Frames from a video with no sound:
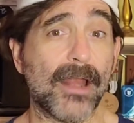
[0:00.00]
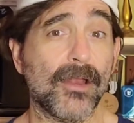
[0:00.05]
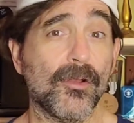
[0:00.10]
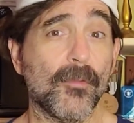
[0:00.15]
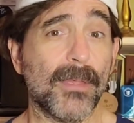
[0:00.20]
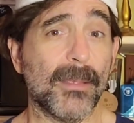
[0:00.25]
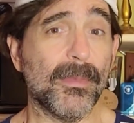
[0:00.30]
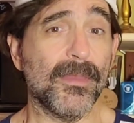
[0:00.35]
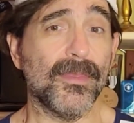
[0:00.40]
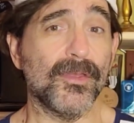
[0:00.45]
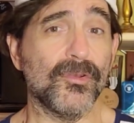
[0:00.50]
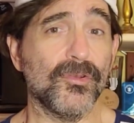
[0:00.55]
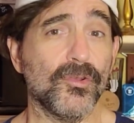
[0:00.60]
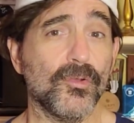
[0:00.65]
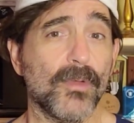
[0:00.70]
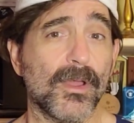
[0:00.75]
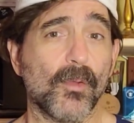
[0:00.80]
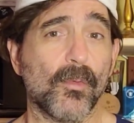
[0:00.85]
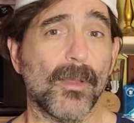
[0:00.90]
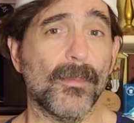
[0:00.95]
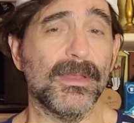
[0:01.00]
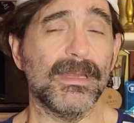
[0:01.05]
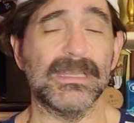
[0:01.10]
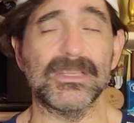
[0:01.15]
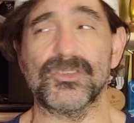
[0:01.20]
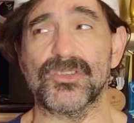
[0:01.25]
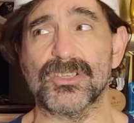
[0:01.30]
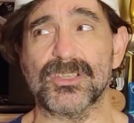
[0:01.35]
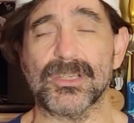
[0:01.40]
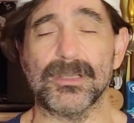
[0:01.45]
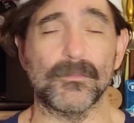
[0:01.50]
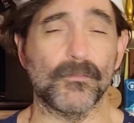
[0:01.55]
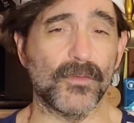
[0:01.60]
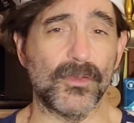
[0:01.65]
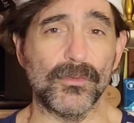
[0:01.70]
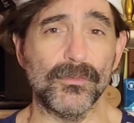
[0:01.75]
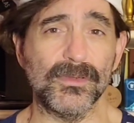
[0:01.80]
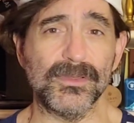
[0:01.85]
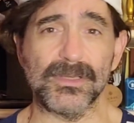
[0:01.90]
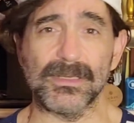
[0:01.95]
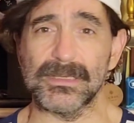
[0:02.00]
don't know, maybe the new equipment is just confused.